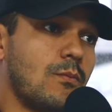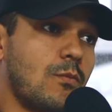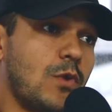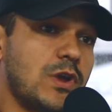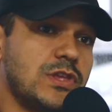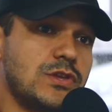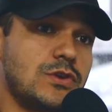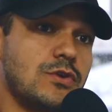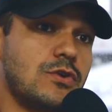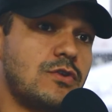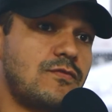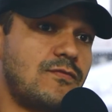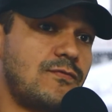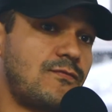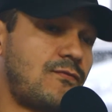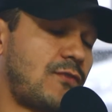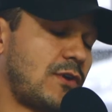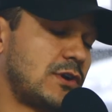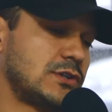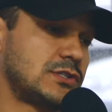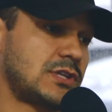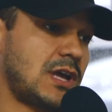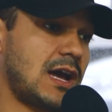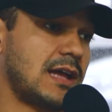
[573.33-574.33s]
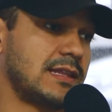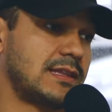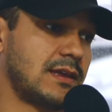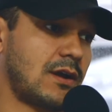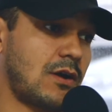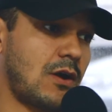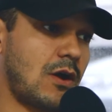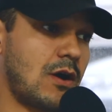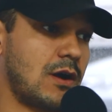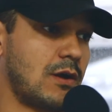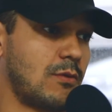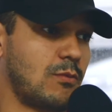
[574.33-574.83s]
When you first got
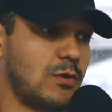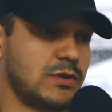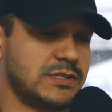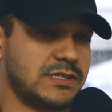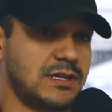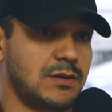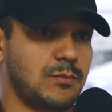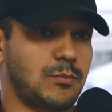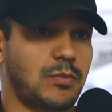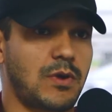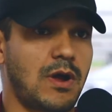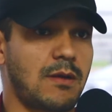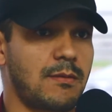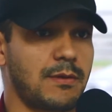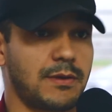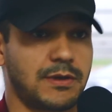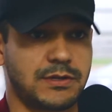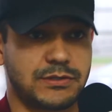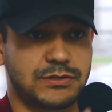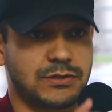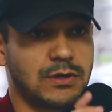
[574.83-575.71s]
the car, it wasn't a problem